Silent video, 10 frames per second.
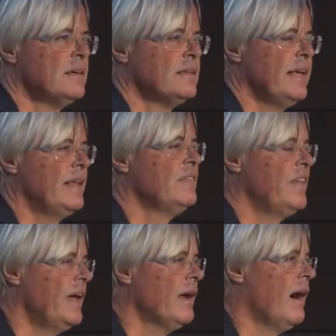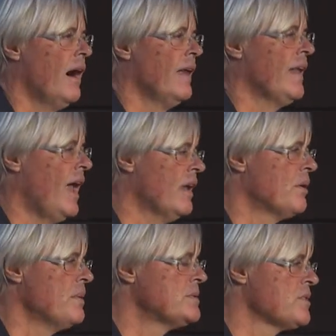then data and
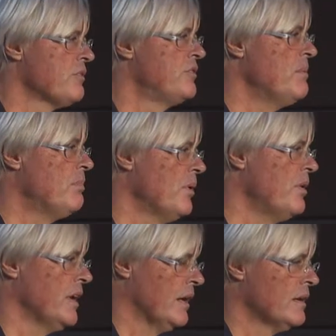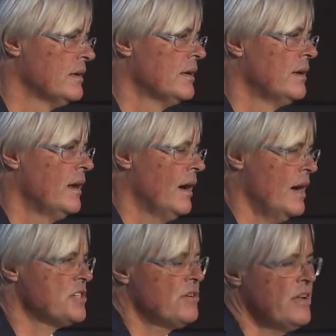algorithms of deep learning
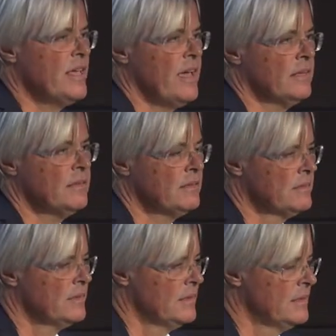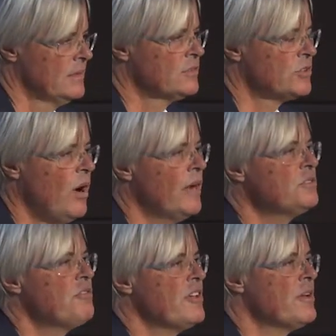actually can try
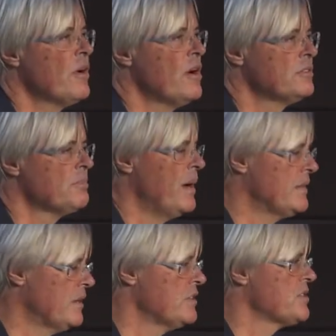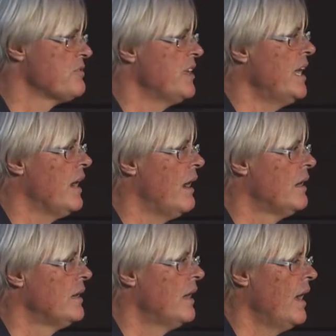to figure out patterns of data
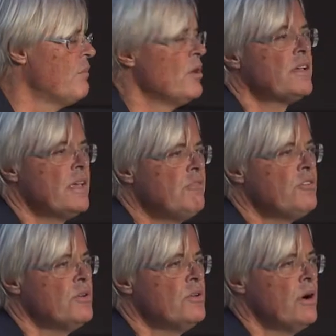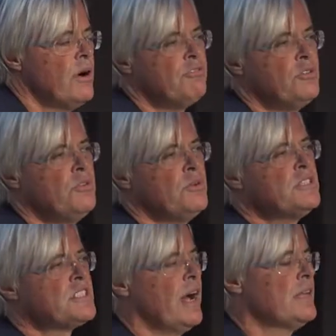and will give you a few new
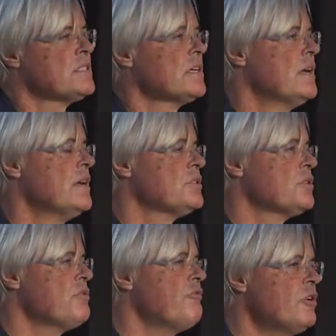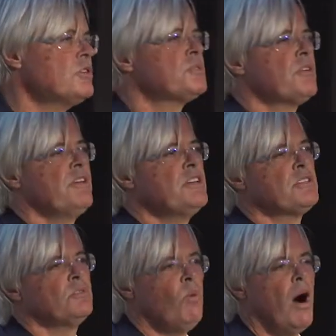insights. So the first
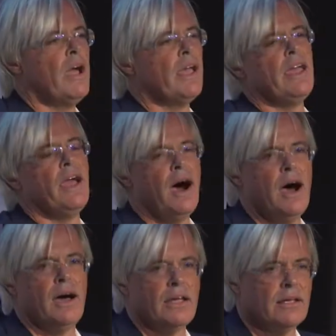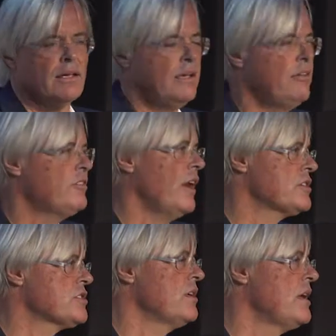observation why AI is
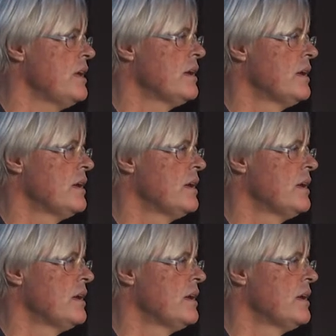actually